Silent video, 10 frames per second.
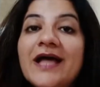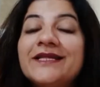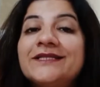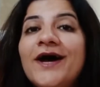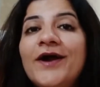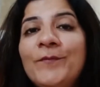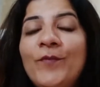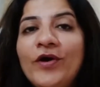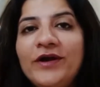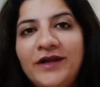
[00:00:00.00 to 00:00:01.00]
The third
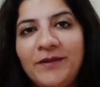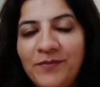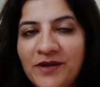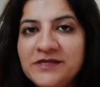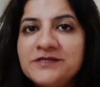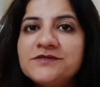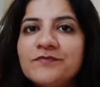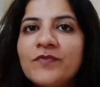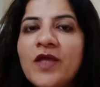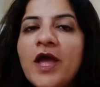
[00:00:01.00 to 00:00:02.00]
important tip is
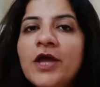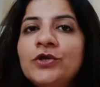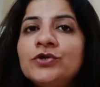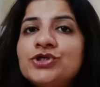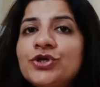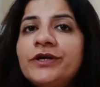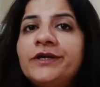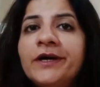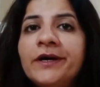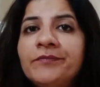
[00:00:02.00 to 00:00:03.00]
you should
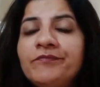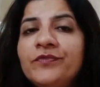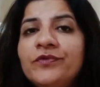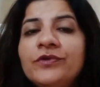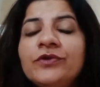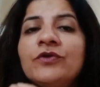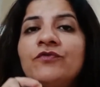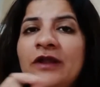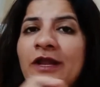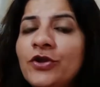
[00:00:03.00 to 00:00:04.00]

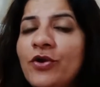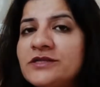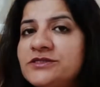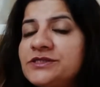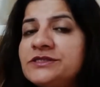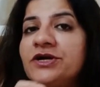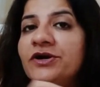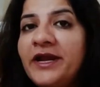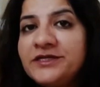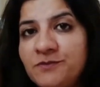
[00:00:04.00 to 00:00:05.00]
fill in your answers in the
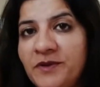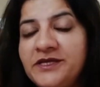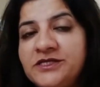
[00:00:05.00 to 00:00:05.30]
correct space,